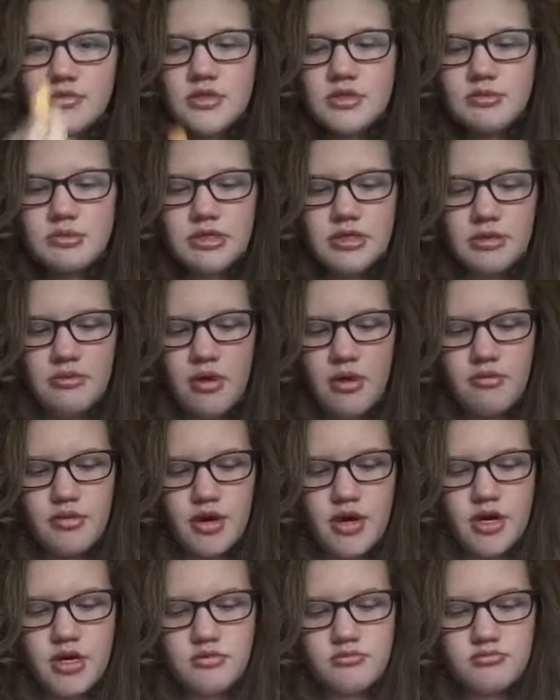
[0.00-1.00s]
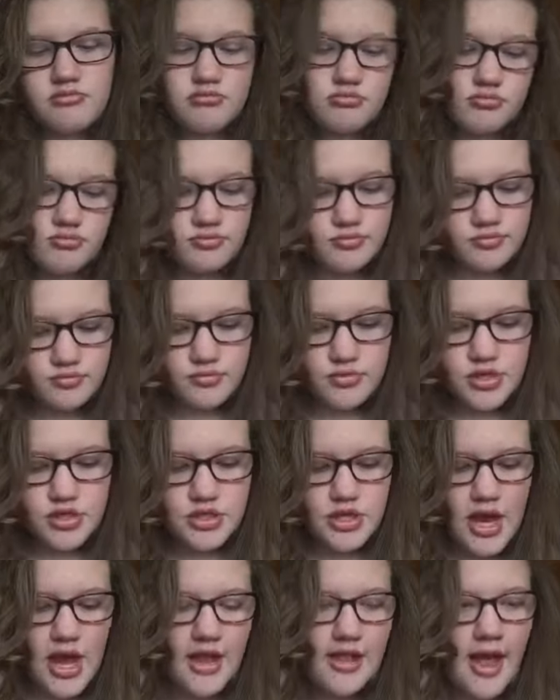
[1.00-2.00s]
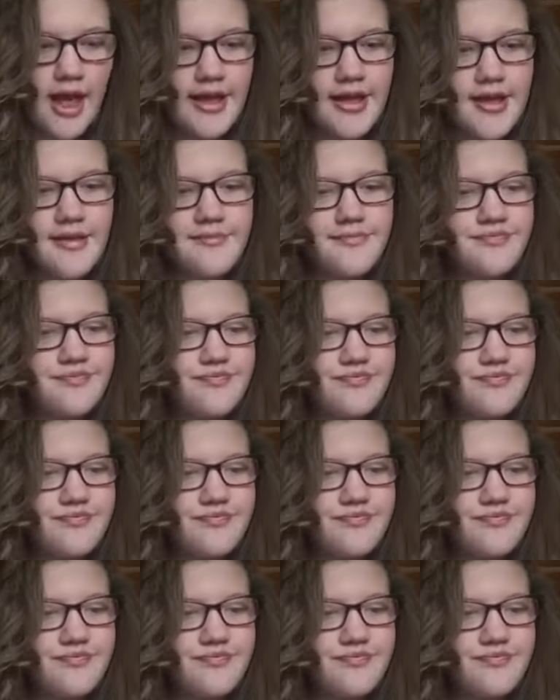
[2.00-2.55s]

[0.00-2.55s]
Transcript: smells like pomegranate, which I like it.